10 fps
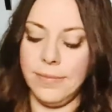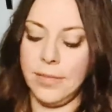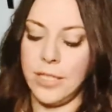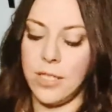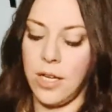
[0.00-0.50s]

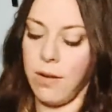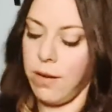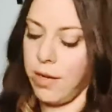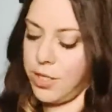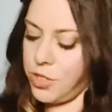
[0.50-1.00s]
Let's
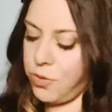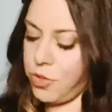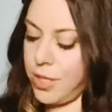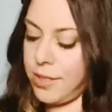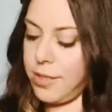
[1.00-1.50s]
go on to
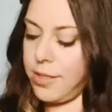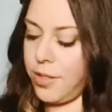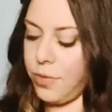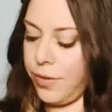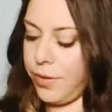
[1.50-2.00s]
Justice
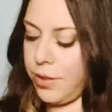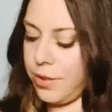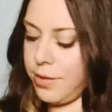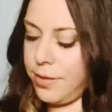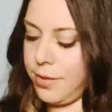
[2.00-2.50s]
in
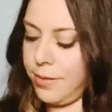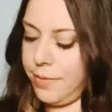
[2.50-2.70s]
reverse.